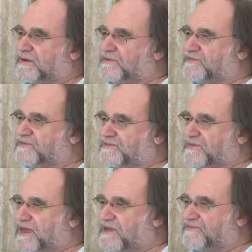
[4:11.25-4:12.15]
I don't think
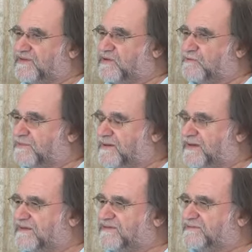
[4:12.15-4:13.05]
they have their own
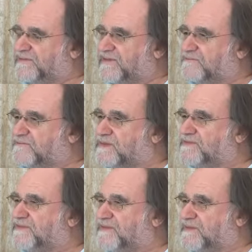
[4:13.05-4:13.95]
place, but they
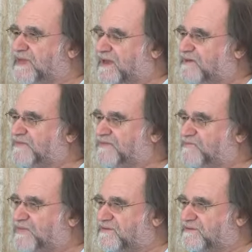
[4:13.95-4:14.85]
meet in the house
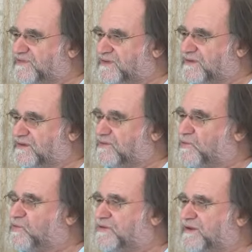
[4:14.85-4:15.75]
of one of the
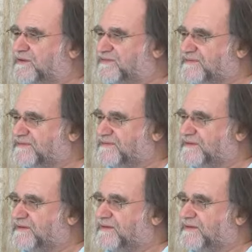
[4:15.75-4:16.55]
organizers.